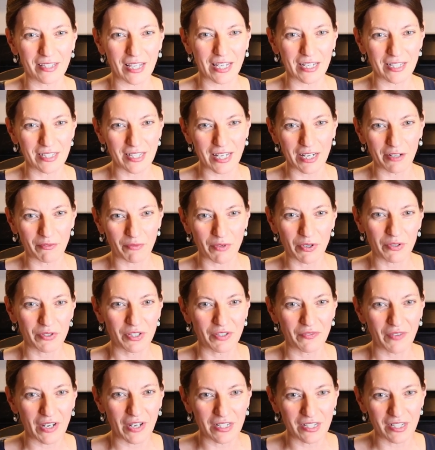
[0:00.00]
like say
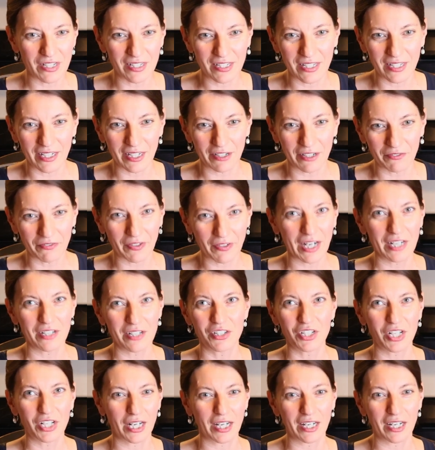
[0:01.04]
roast veggies and air fried
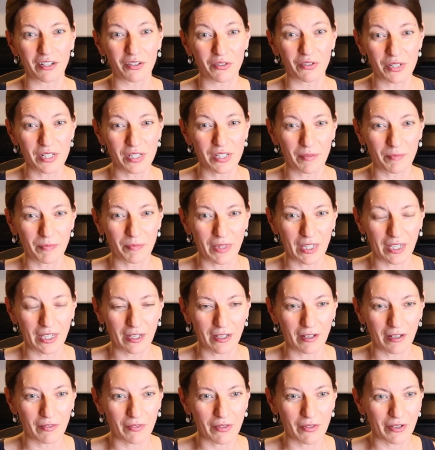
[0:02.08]
chicken or
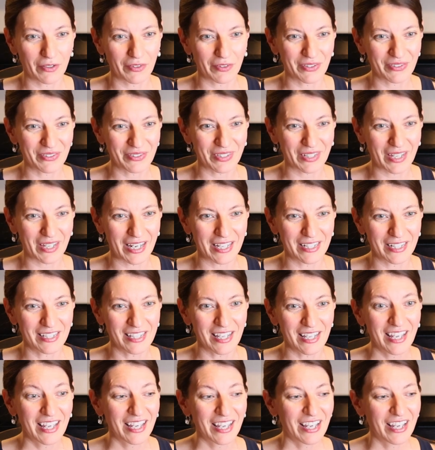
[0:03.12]
something along those lines.